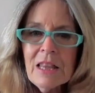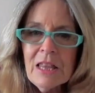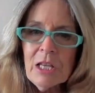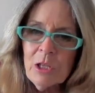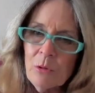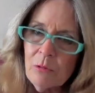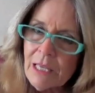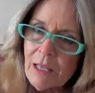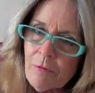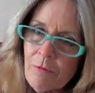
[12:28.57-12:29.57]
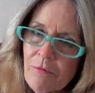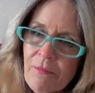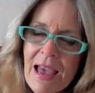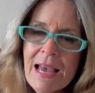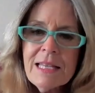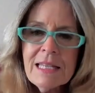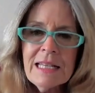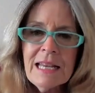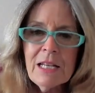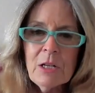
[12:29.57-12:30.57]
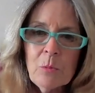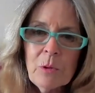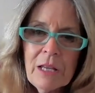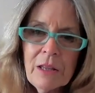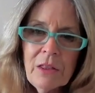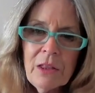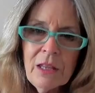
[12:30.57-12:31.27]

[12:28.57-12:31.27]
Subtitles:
that you get fascinated with.